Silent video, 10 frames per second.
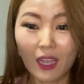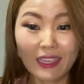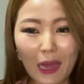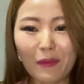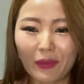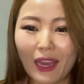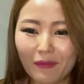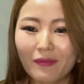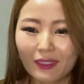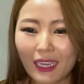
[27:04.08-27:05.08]
Yep, yep,
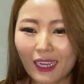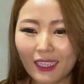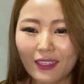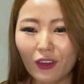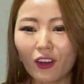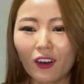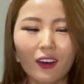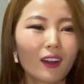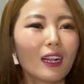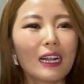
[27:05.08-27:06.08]
yeah.
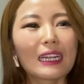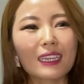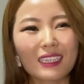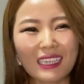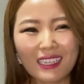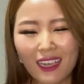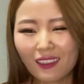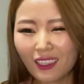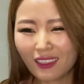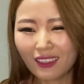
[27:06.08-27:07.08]
So, yeah. like,
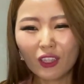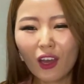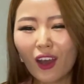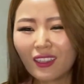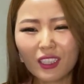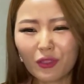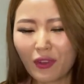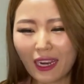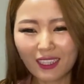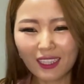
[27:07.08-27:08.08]
exactly, not
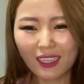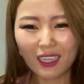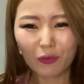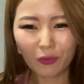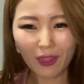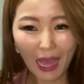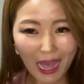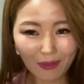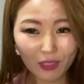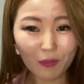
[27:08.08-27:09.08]
directly we
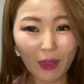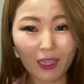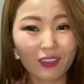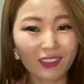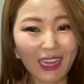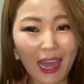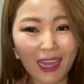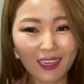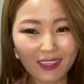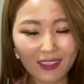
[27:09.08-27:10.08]
have to pay the
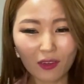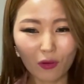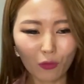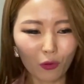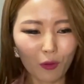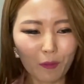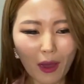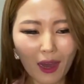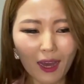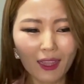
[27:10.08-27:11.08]
tax, or
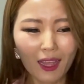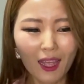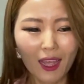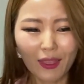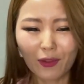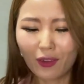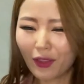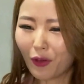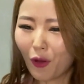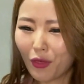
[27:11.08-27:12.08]
but mm-hmm there are
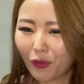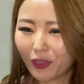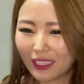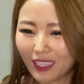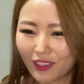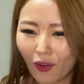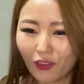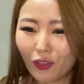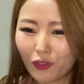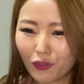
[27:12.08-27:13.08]
the authorities
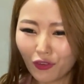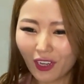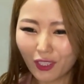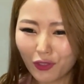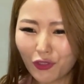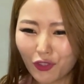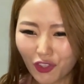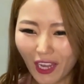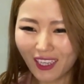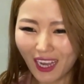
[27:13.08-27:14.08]
on the street to
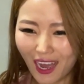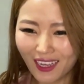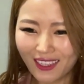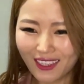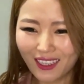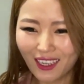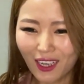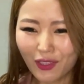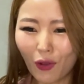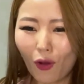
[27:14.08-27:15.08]
check us.
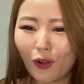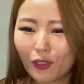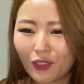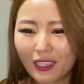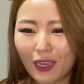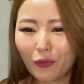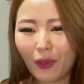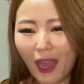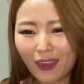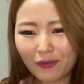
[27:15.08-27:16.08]
So all the time we
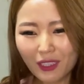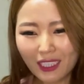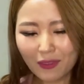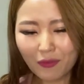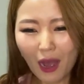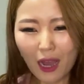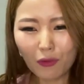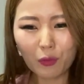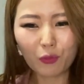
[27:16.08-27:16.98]
have to give our